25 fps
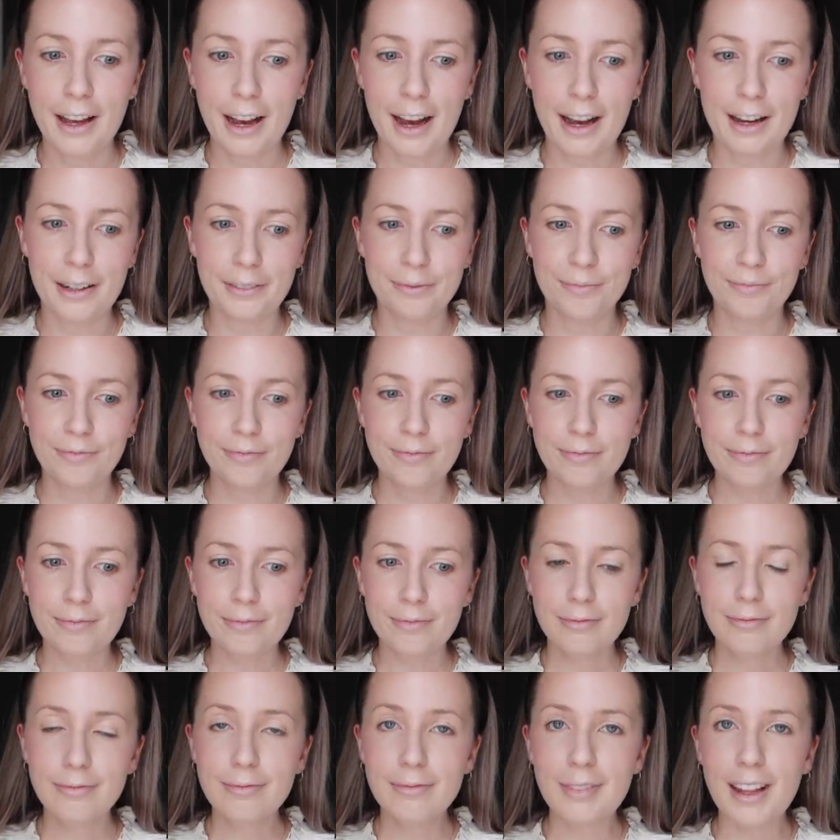Um,
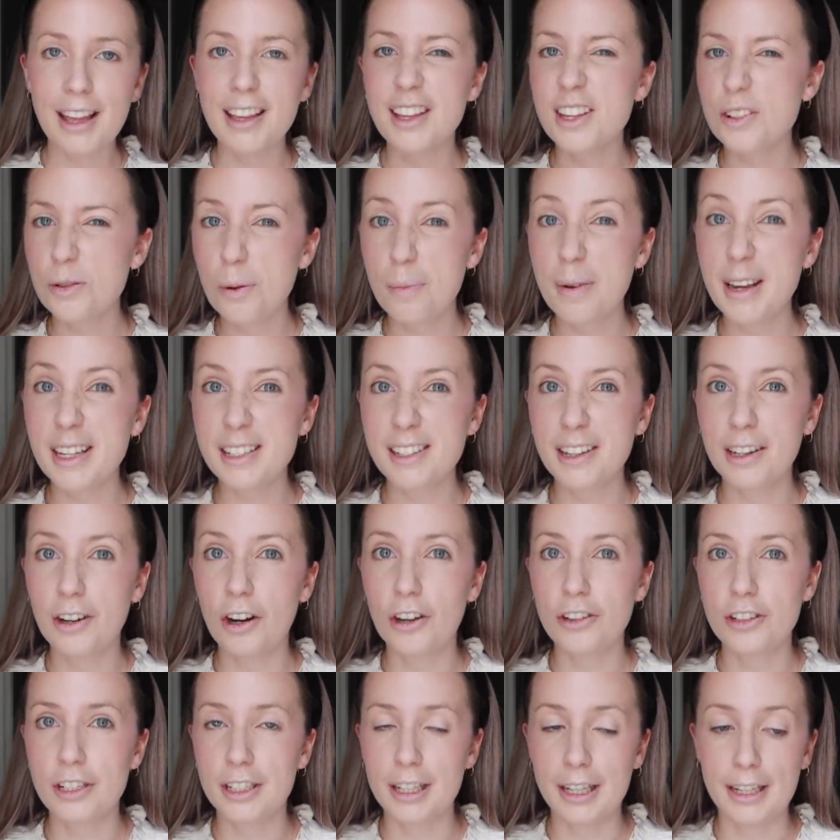that's what makes it
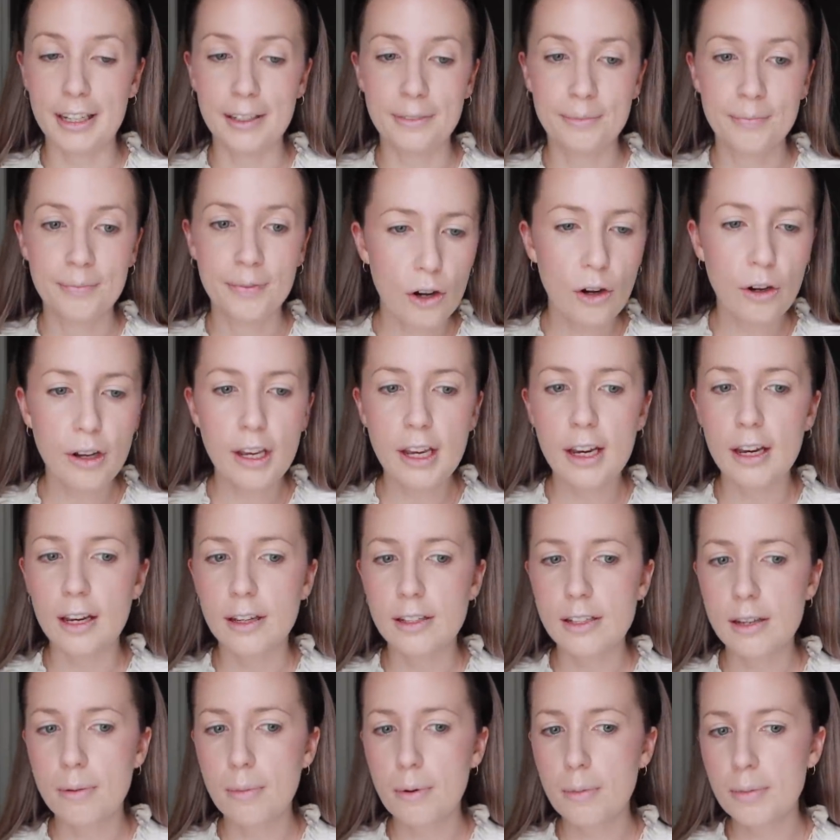costly. Oh yeah,
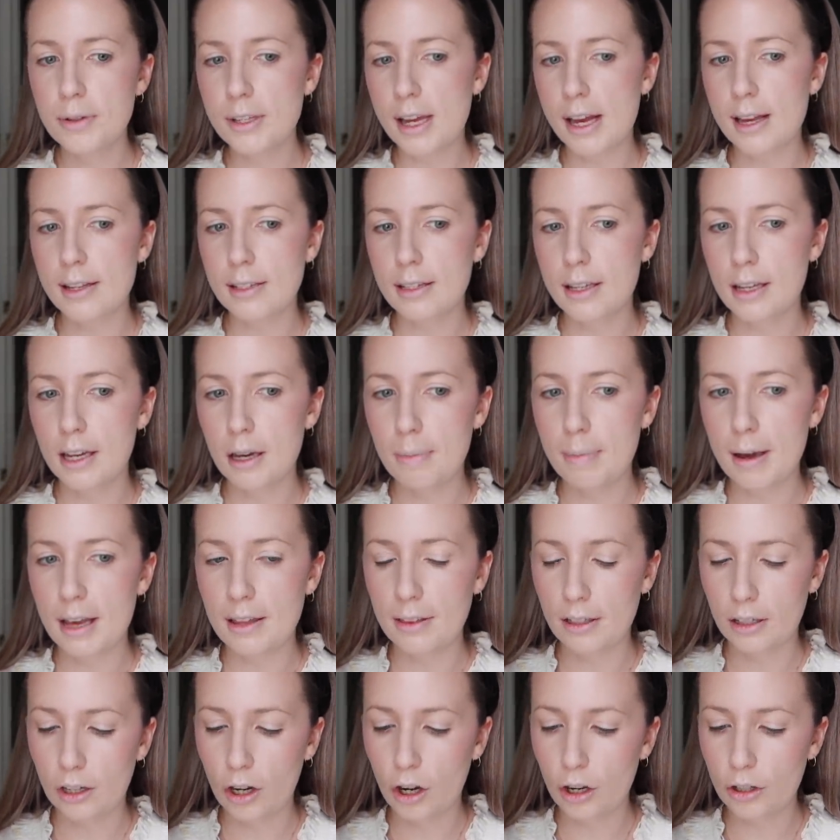someone was asking
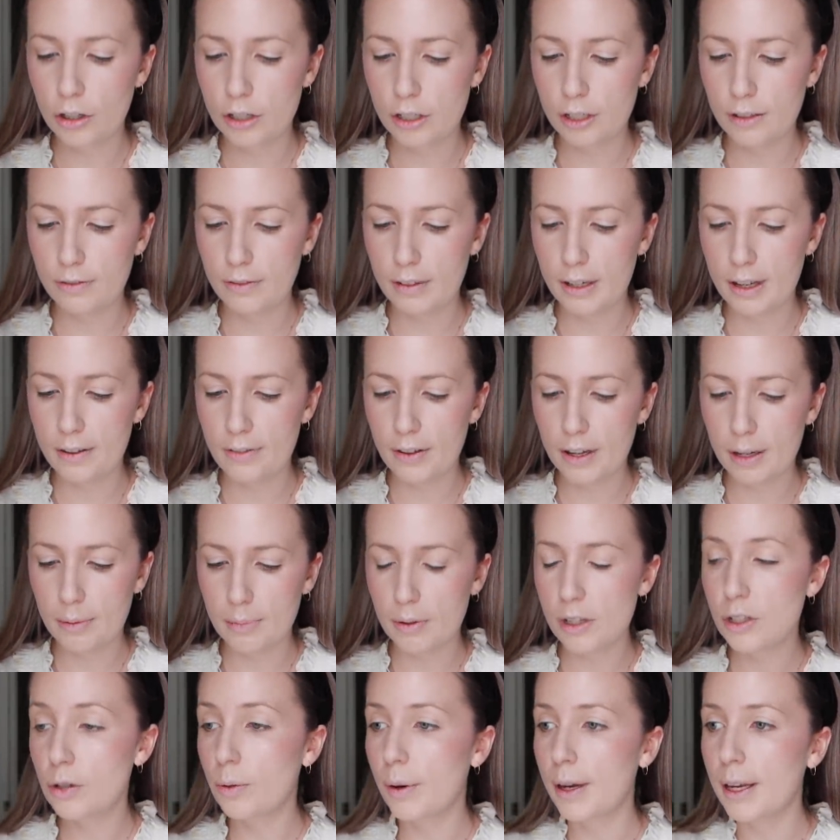about the cost of living
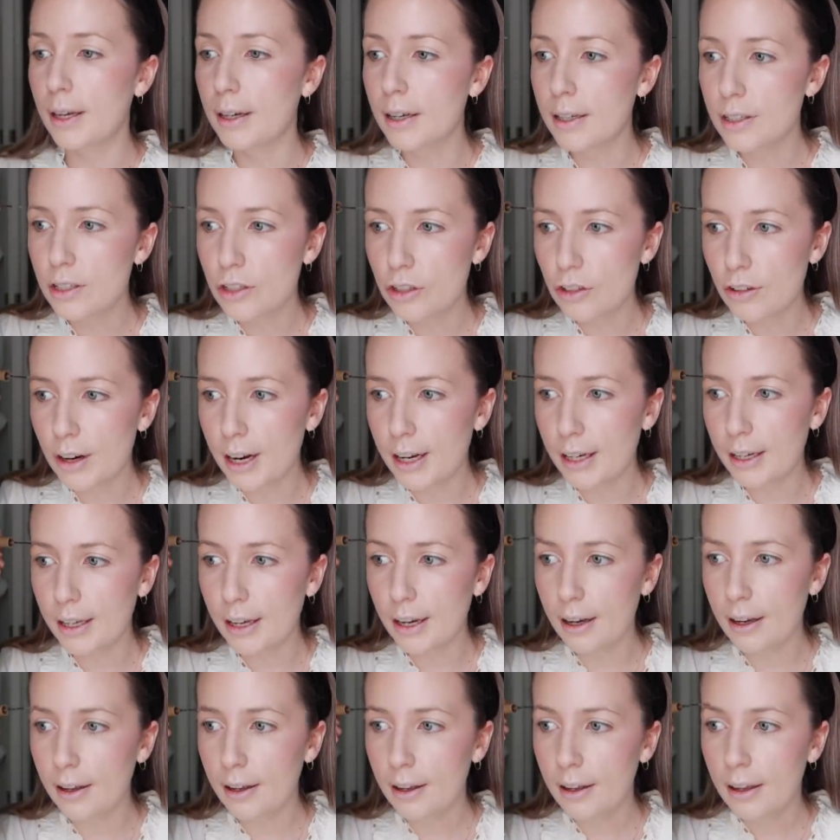between
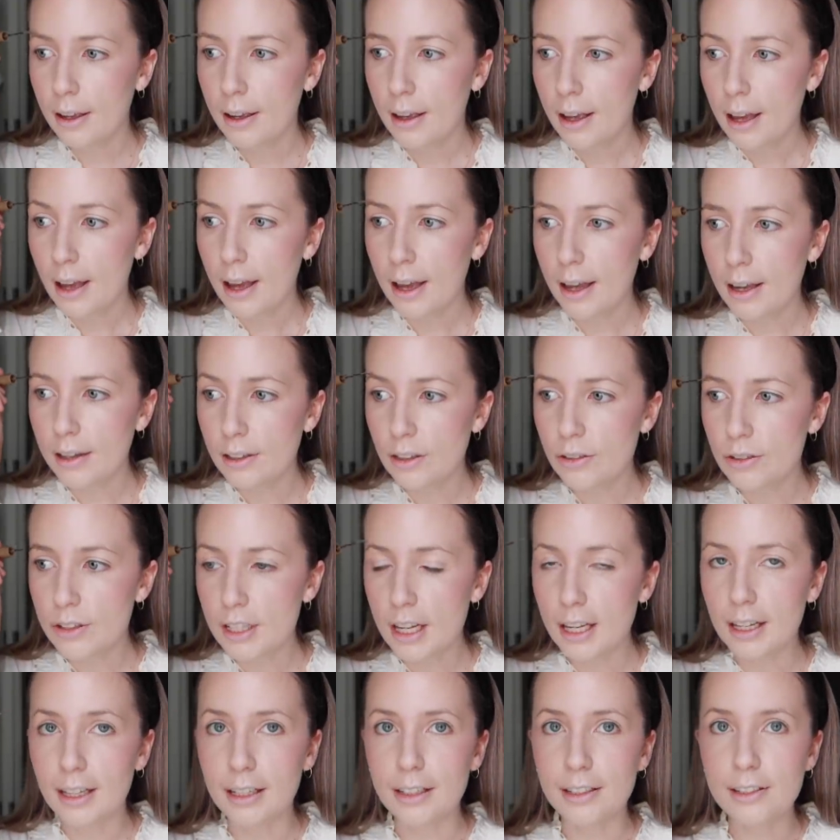Australia and New
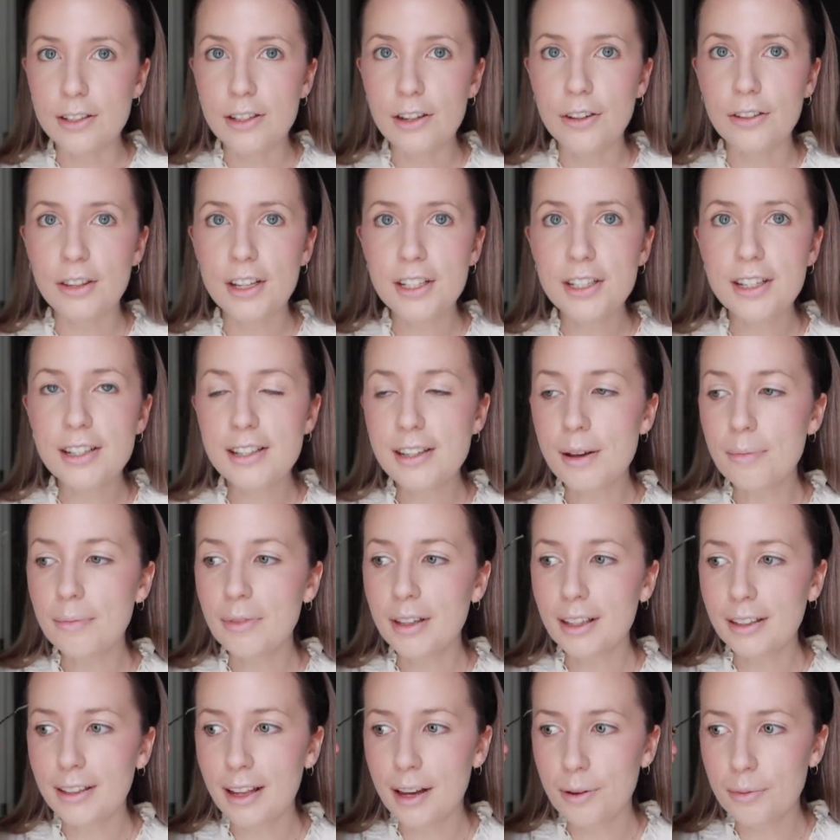Zealand. So this is
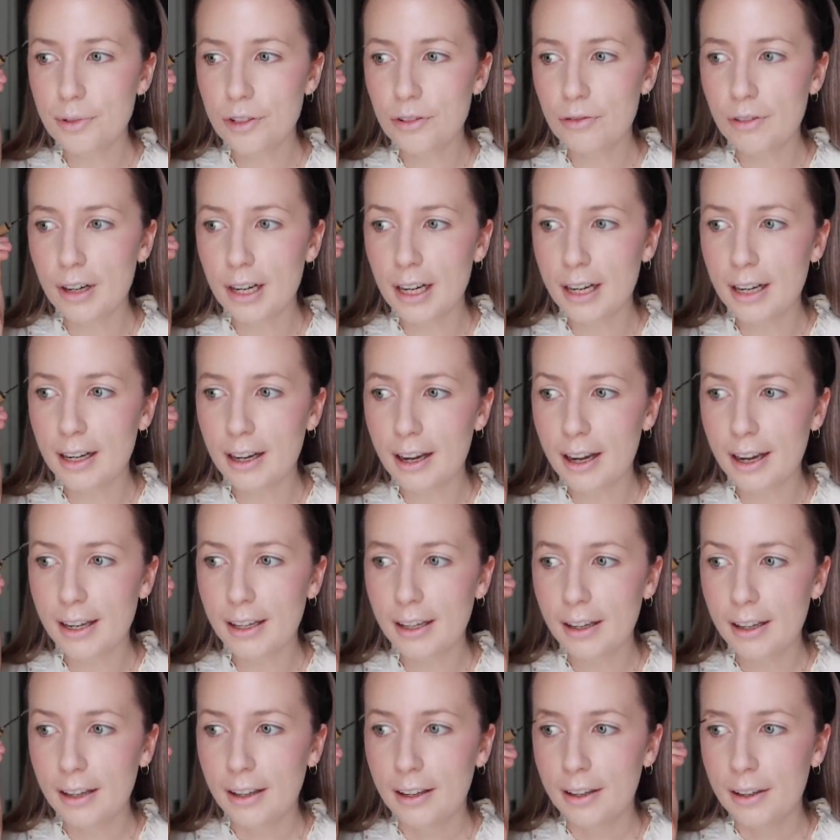something that was really
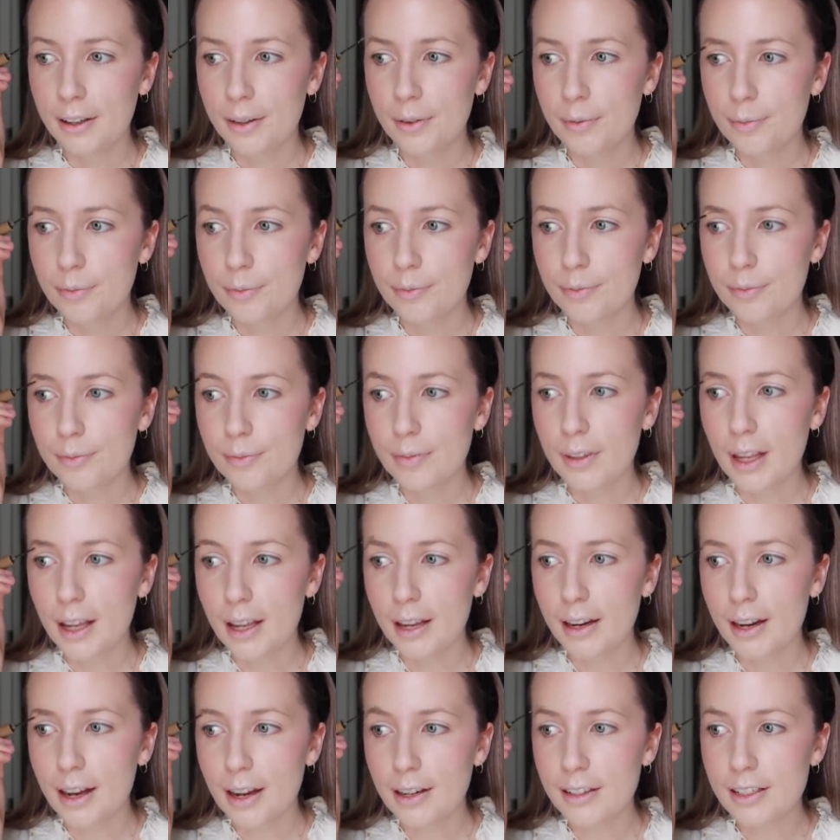like
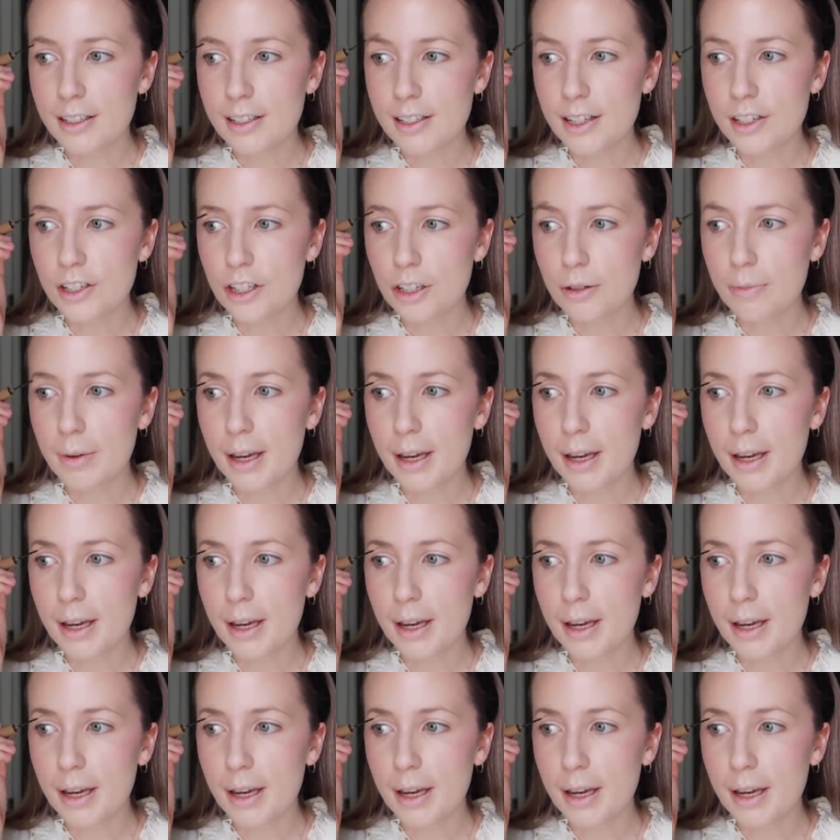in our decision